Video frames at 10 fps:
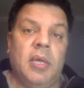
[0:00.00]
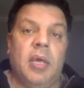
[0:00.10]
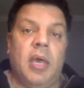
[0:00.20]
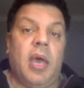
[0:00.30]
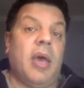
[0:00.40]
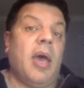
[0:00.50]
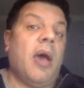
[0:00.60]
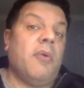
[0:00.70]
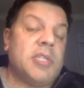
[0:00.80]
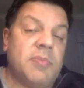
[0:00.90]

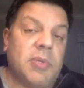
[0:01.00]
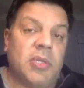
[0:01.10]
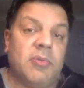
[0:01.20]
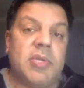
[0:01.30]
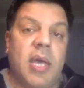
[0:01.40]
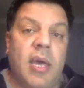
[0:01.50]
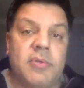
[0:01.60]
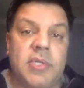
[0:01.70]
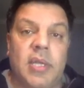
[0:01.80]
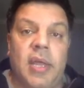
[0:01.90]
how it's being used, how
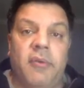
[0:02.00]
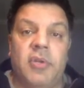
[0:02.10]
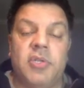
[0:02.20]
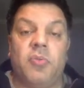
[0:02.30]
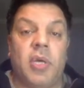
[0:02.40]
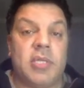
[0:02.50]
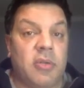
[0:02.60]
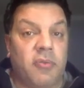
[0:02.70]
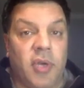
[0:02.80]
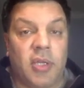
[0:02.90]
is it leveraged, what is
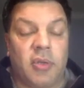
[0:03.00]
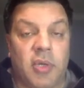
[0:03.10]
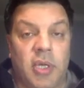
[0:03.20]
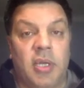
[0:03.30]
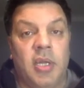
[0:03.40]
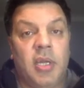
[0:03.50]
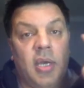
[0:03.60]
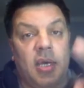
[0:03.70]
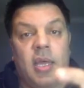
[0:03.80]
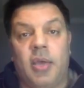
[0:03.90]
the fraud going on,
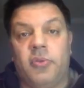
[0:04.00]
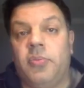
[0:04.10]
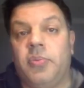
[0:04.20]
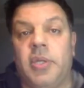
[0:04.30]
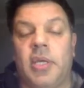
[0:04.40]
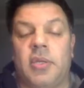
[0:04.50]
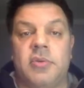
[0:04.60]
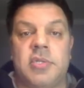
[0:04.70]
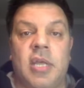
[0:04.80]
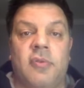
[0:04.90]
and how to protect
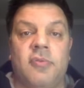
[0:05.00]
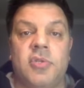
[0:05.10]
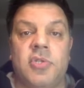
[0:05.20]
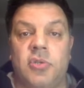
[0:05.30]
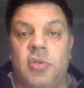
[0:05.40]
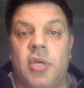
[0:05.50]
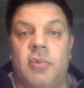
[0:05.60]
yourself should you come